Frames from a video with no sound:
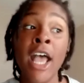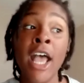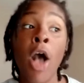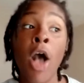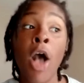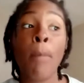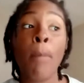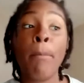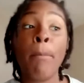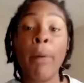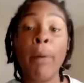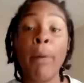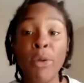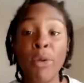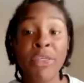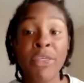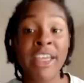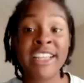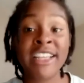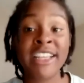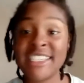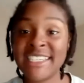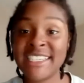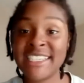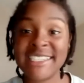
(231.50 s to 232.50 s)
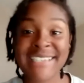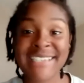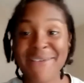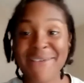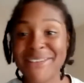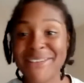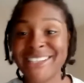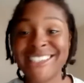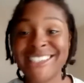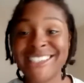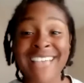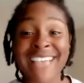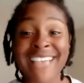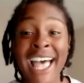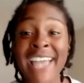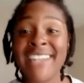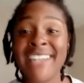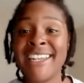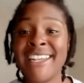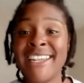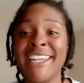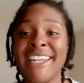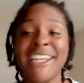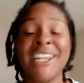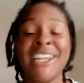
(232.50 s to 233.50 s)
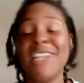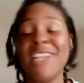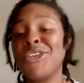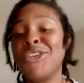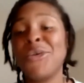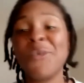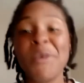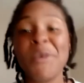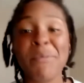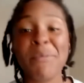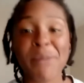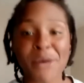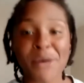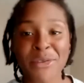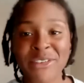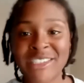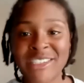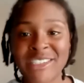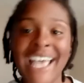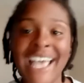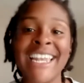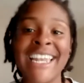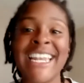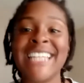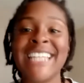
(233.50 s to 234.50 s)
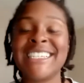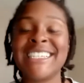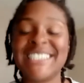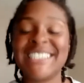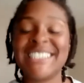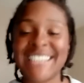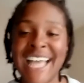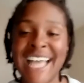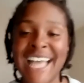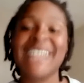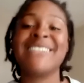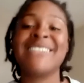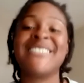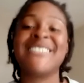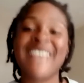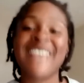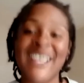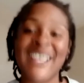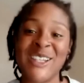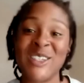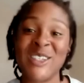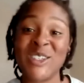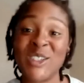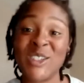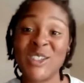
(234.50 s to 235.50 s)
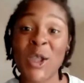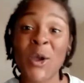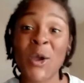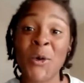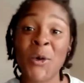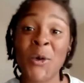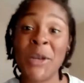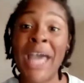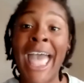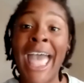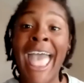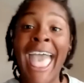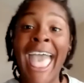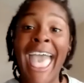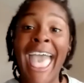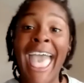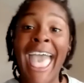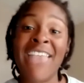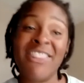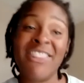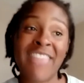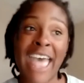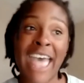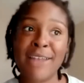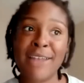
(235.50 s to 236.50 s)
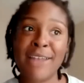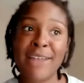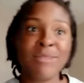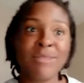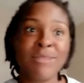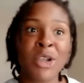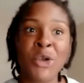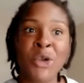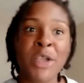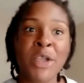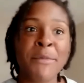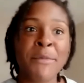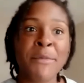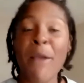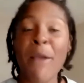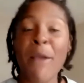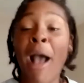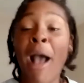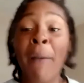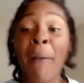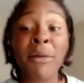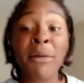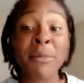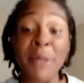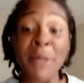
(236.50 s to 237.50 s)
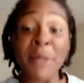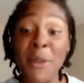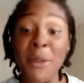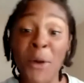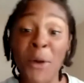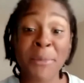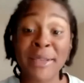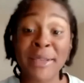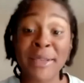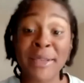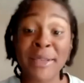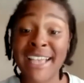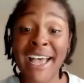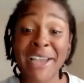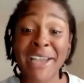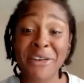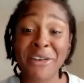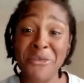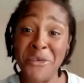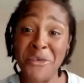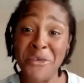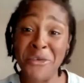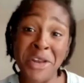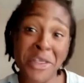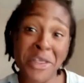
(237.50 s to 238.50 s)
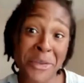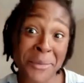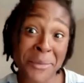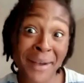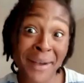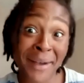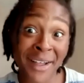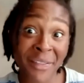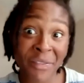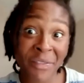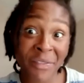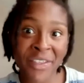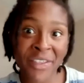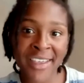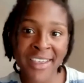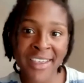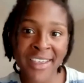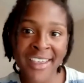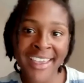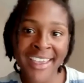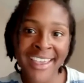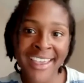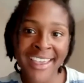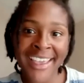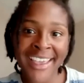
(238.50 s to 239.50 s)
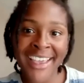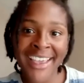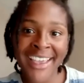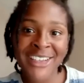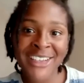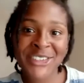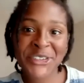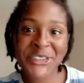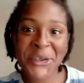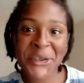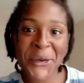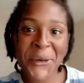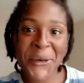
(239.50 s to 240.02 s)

Both entities haven't signed it. And until we both sign it, it's not set in stone. And that agreement probably won't be signed for another month. So